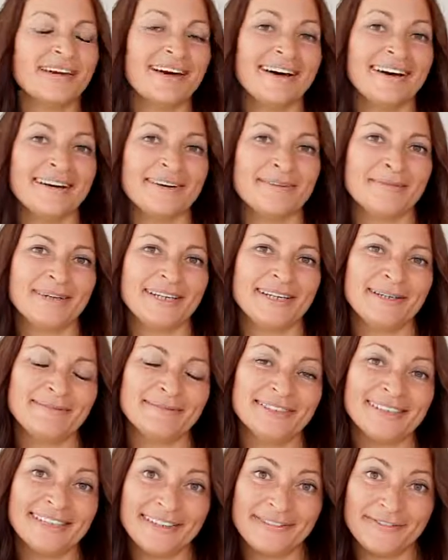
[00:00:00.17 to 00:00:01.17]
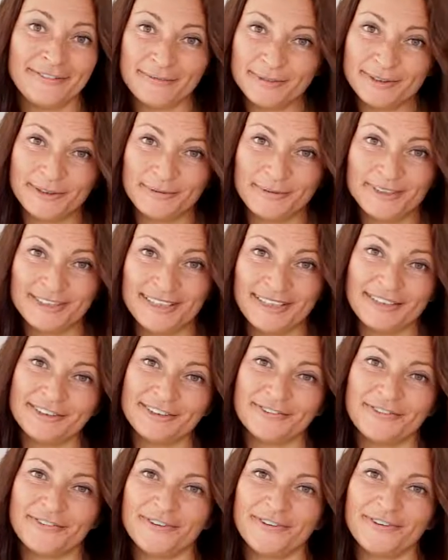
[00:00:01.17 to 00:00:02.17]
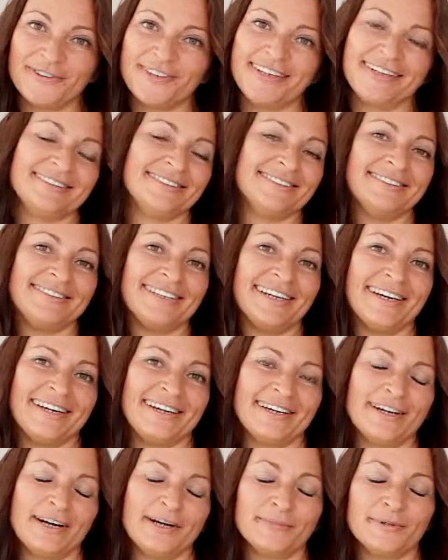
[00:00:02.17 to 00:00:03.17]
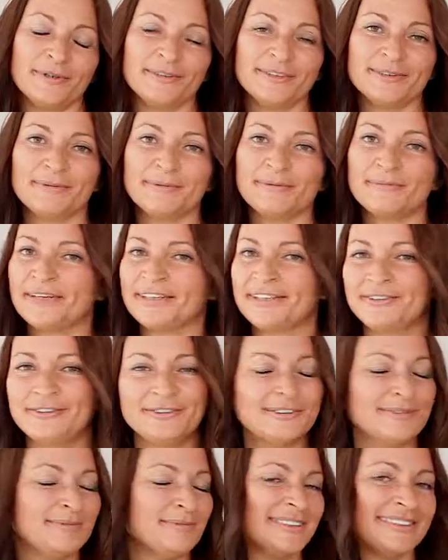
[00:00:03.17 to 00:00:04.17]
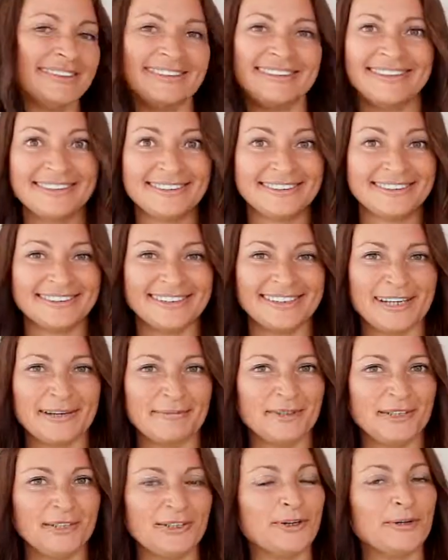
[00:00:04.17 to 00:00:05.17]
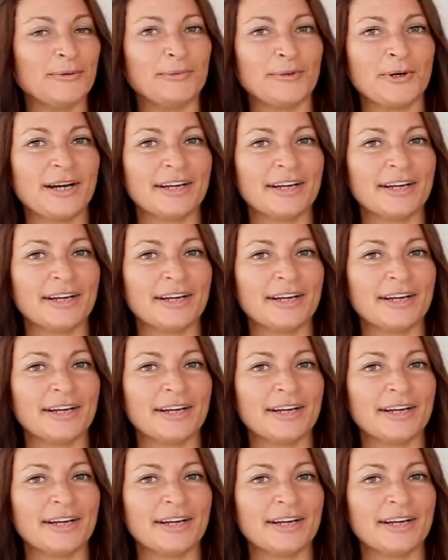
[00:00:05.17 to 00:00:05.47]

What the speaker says: Hi, my name's Lee from Supercharged Food, and today I'm going to be making you some delicious lemony herb